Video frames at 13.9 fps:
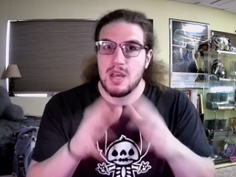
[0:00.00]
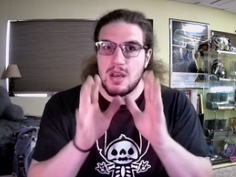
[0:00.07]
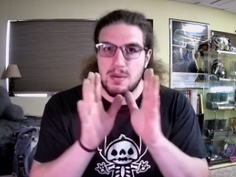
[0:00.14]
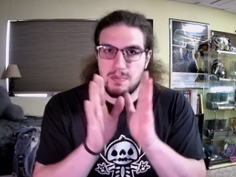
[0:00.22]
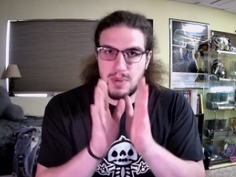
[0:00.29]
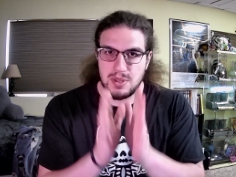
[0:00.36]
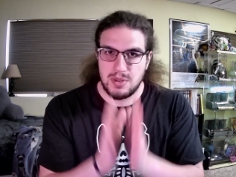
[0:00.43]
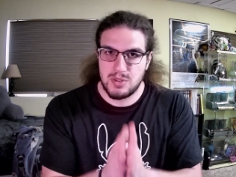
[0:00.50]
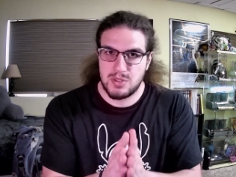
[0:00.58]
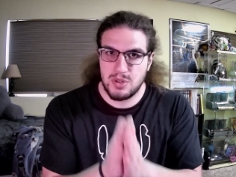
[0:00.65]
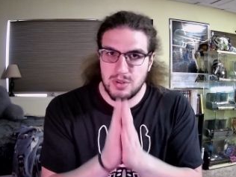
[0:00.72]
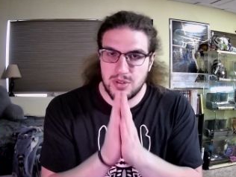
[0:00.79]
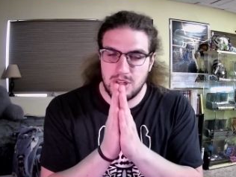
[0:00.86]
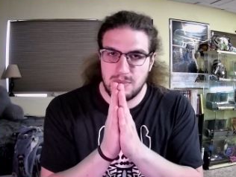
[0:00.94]
but they're
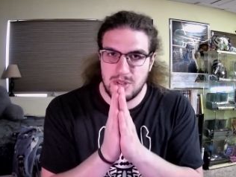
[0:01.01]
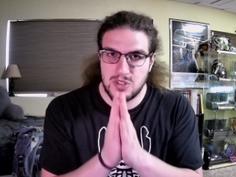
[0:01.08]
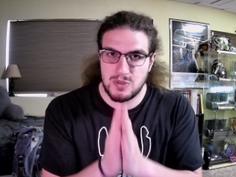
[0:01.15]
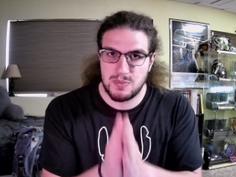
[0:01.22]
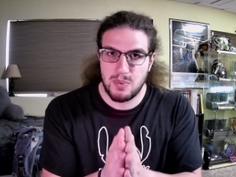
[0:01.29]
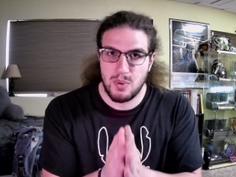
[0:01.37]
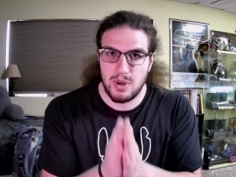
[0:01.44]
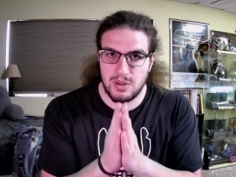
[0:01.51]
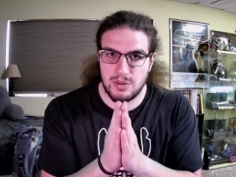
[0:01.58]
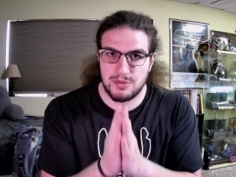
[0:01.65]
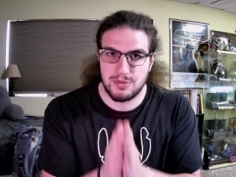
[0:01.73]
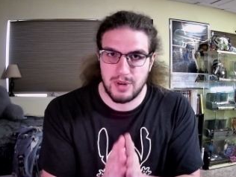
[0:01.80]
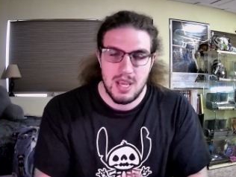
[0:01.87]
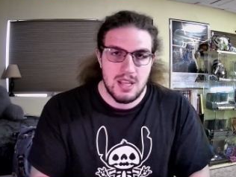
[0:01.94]
still going to be
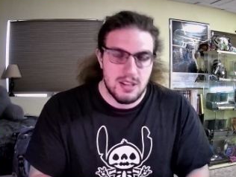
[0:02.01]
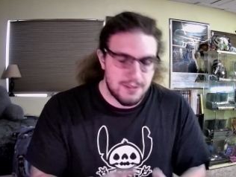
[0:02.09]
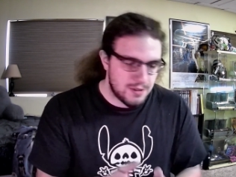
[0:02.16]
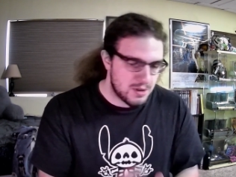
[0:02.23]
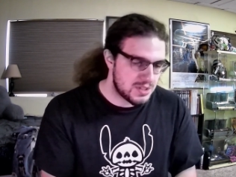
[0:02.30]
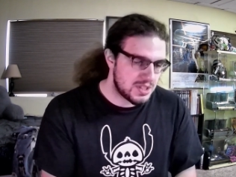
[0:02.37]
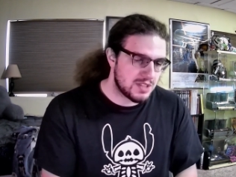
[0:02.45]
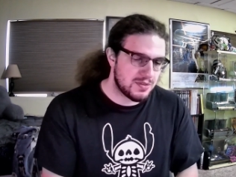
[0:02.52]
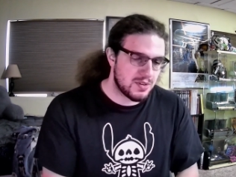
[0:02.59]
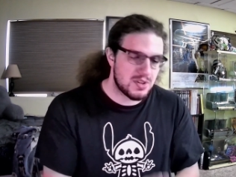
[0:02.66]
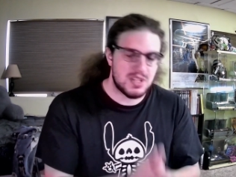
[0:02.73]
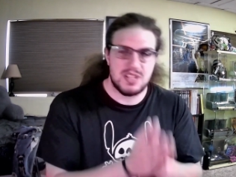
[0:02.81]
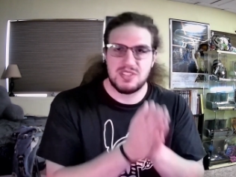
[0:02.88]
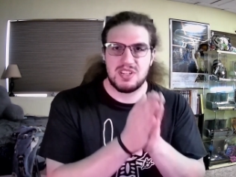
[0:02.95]
spoiler-free. The first things
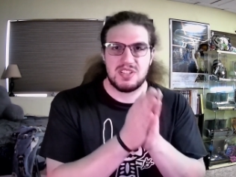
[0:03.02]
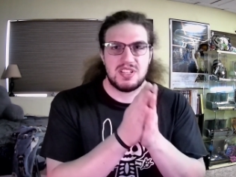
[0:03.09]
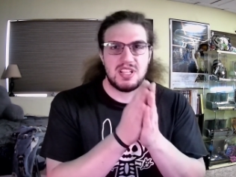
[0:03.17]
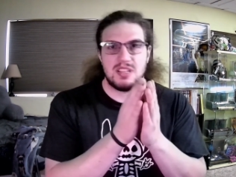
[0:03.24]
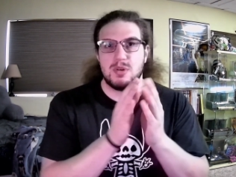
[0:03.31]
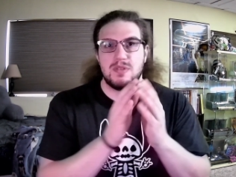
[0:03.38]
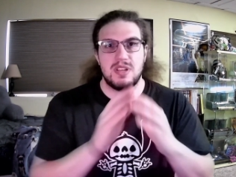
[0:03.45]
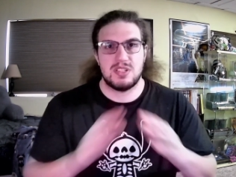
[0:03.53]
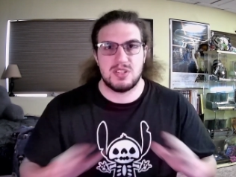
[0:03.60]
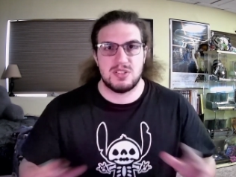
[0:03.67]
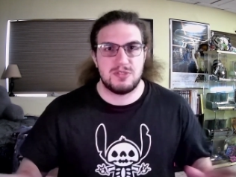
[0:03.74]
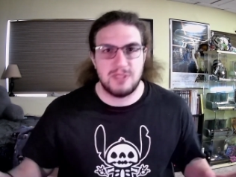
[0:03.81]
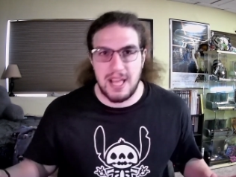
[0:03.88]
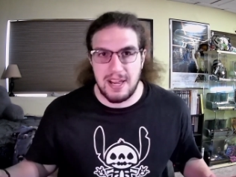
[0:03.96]
first is just that the movie is just
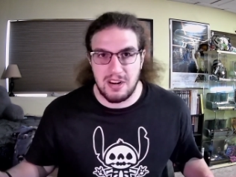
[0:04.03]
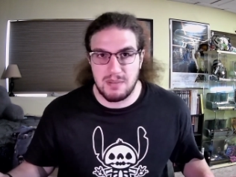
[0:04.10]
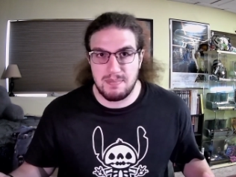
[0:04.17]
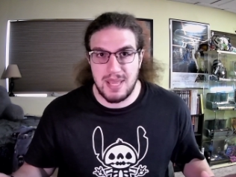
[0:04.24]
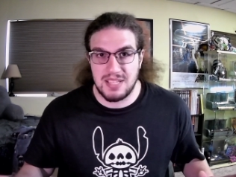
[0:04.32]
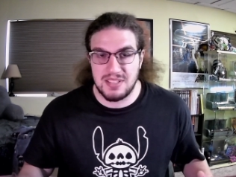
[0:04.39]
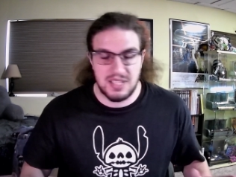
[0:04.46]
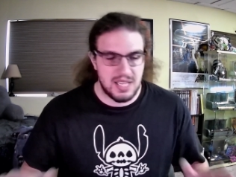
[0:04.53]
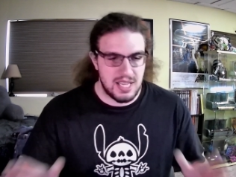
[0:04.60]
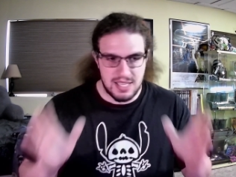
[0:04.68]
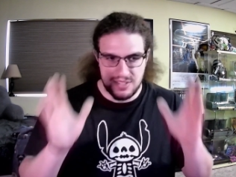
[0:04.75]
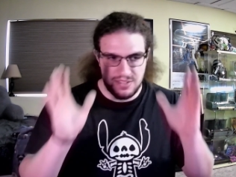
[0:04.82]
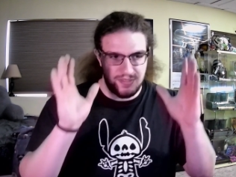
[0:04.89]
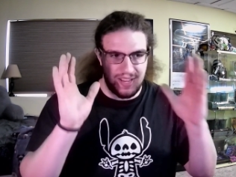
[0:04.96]
flat out amazing.
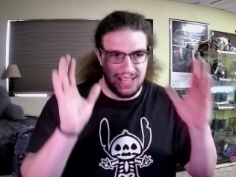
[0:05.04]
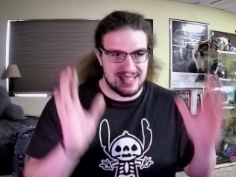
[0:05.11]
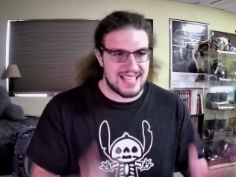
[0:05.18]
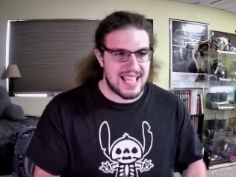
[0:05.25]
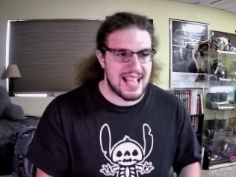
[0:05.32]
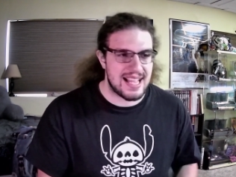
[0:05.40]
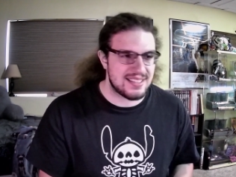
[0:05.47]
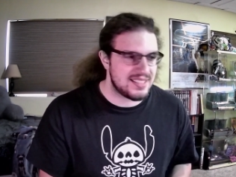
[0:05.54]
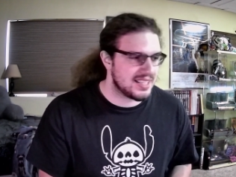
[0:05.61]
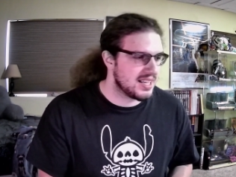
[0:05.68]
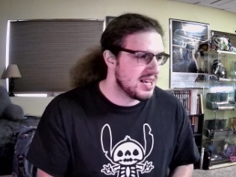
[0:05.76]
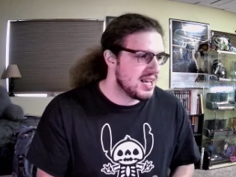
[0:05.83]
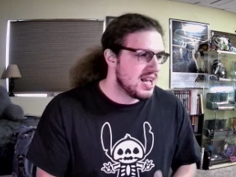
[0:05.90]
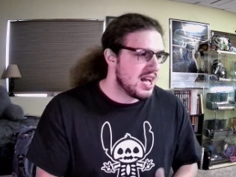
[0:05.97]
It's fantastic.
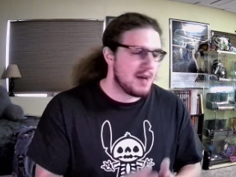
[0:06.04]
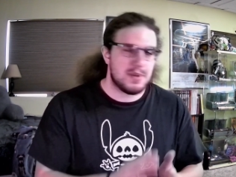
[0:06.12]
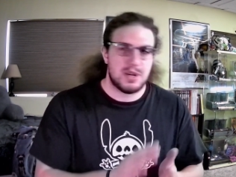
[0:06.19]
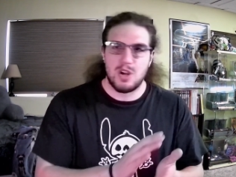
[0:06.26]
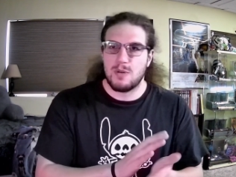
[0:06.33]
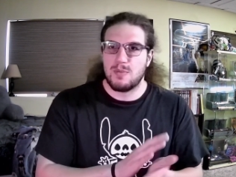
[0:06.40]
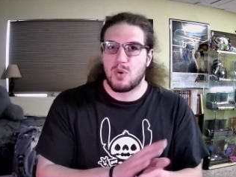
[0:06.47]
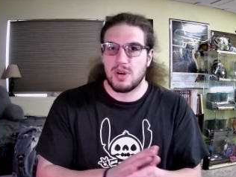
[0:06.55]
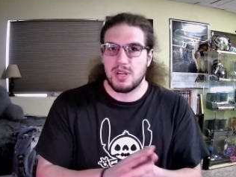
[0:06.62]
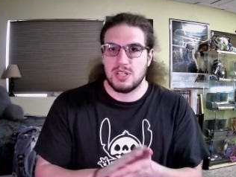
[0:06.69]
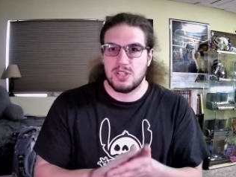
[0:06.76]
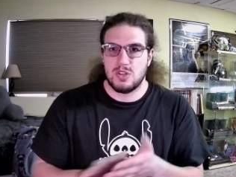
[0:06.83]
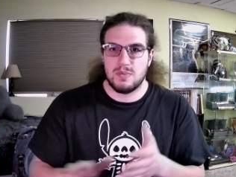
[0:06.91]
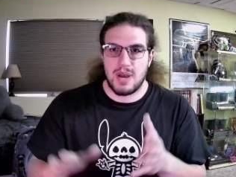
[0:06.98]
I'm going to go more
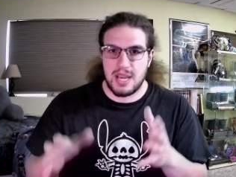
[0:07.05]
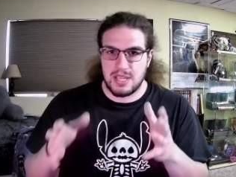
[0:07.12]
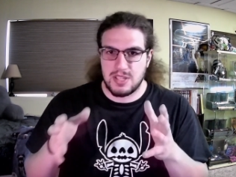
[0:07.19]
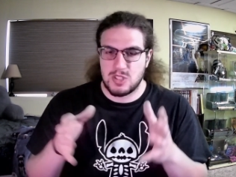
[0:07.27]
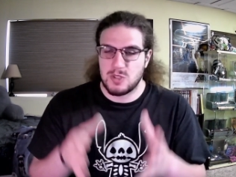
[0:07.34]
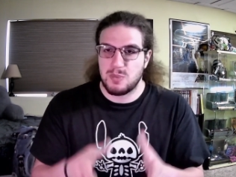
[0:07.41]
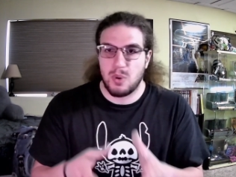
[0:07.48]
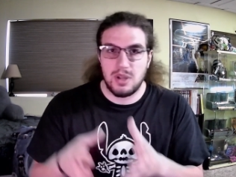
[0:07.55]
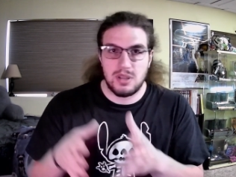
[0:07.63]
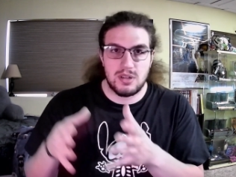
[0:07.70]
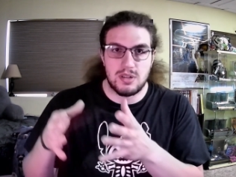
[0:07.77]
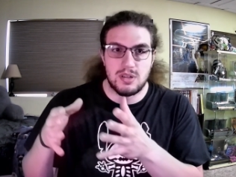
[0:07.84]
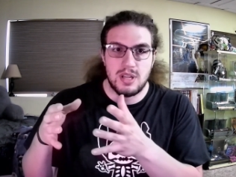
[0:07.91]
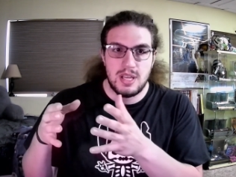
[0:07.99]
into my
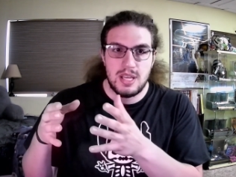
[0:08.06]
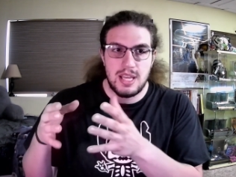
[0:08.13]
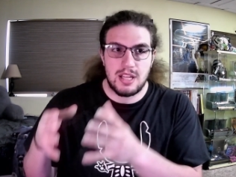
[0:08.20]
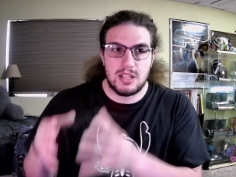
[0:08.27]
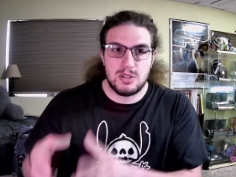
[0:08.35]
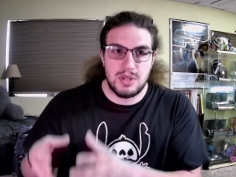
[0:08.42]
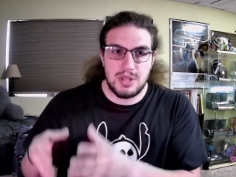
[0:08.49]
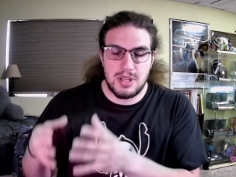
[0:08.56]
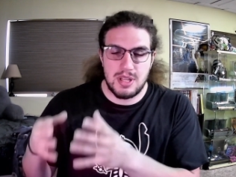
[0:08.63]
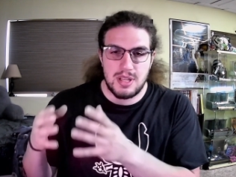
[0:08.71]
spoiler included